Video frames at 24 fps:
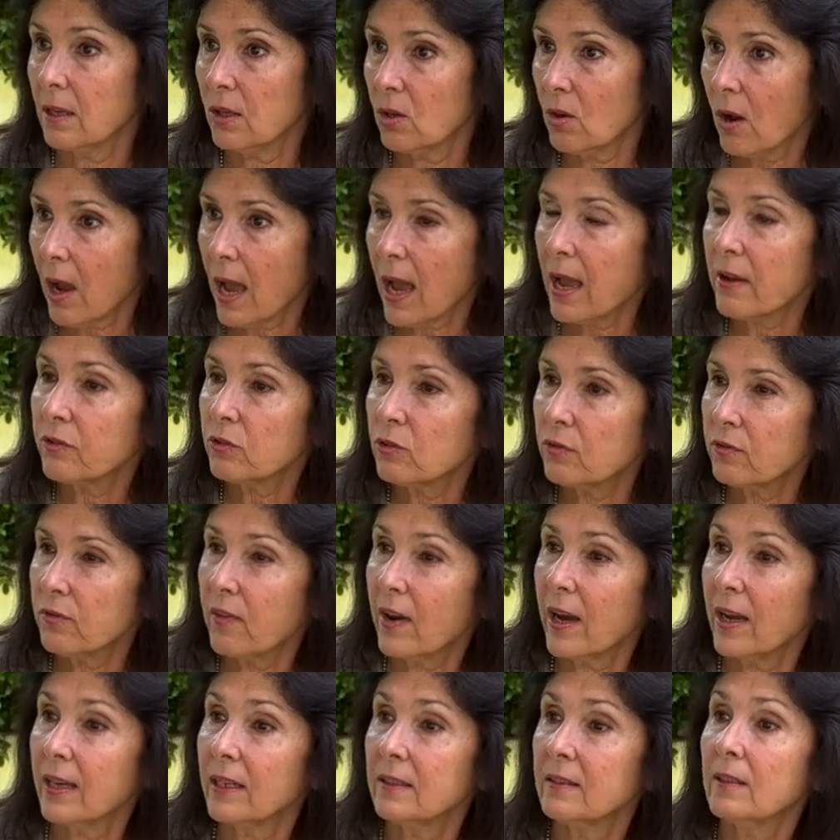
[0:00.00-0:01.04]
You have to
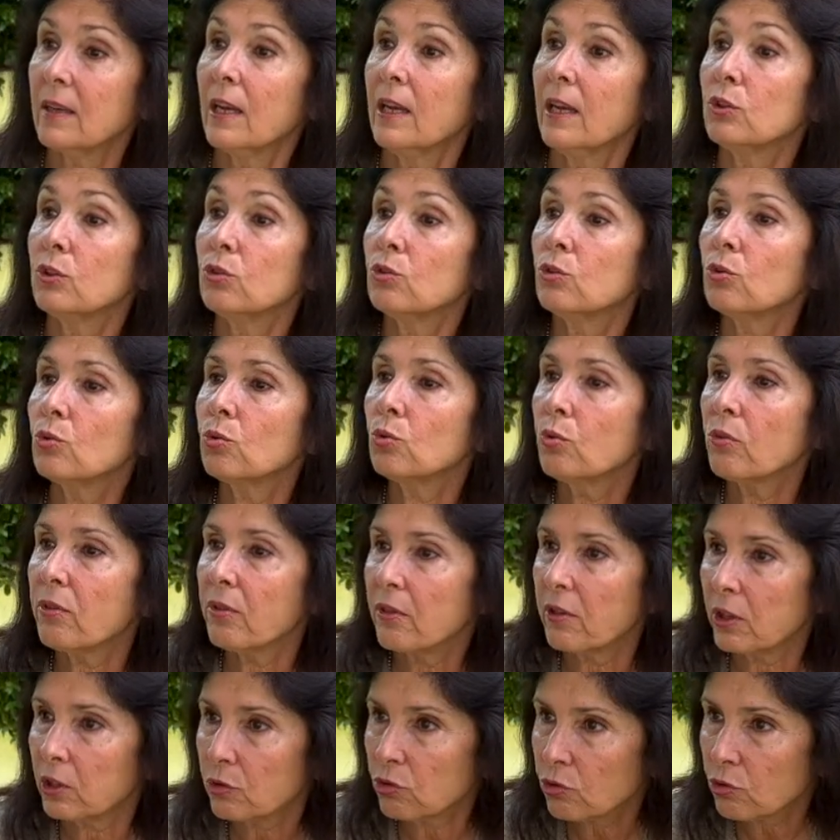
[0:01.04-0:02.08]
find to
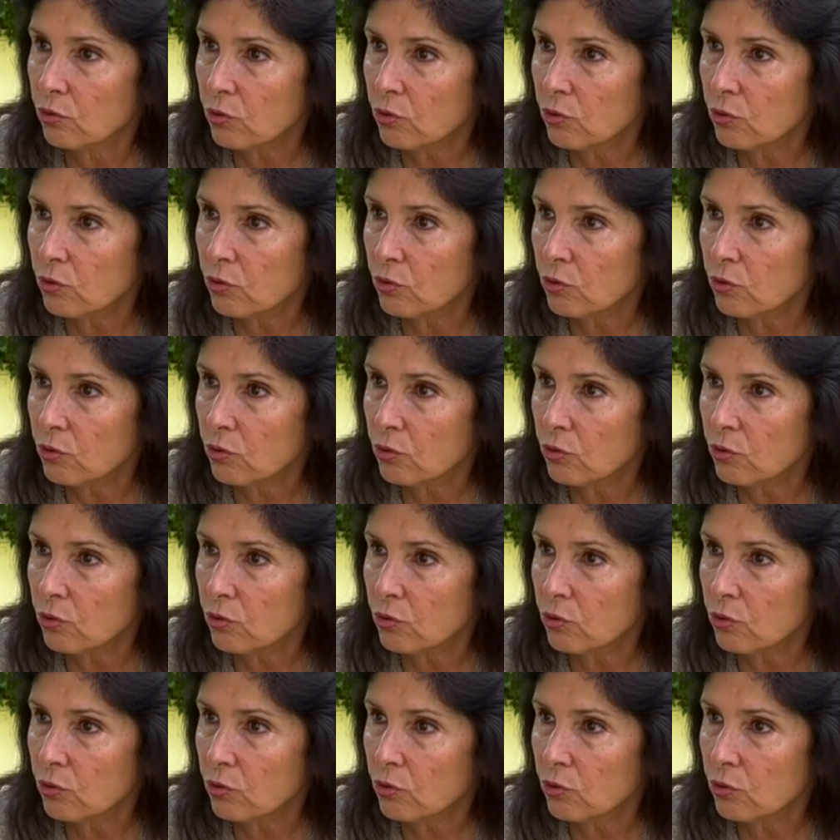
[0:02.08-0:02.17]
the